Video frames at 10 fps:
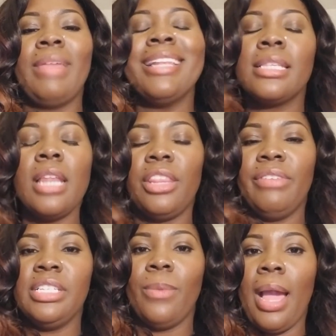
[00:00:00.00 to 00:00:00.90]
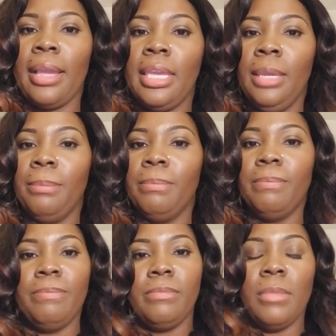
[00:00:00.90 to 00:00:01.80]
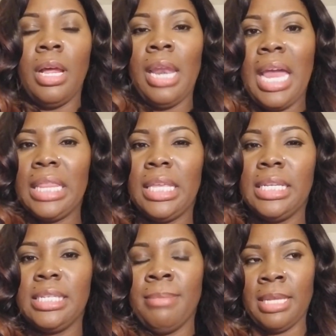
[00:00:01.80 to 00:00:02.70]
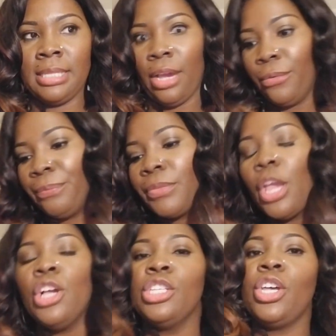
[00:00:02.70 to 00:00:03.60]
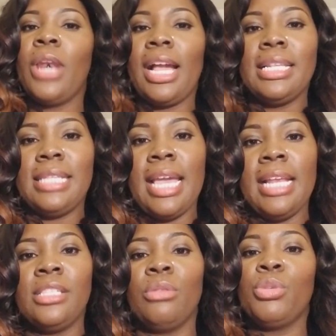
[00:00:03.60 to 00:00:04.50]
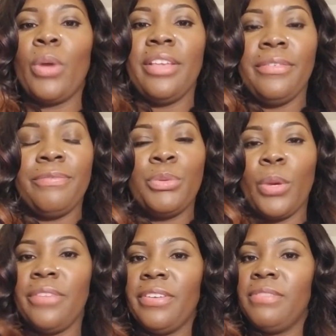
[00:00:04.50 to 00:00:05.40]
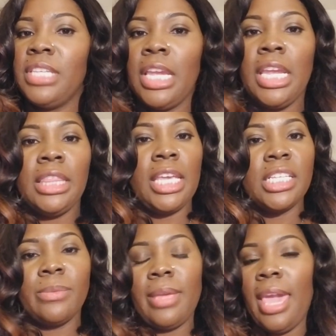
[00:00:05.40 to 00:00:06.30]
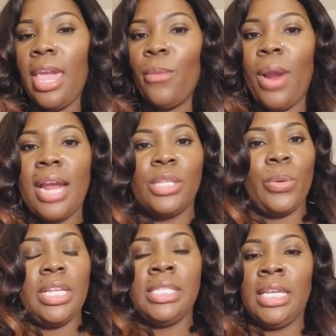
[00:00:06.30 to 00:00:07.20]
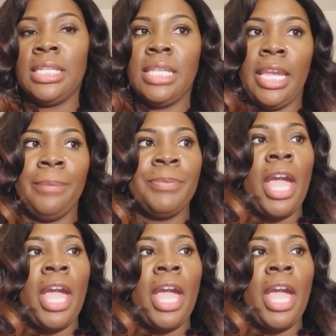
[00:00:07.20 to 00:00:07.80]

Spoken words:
that's another reason why I keep a lot of things to myself. So like I said, so 2015, things went haywire. 2015,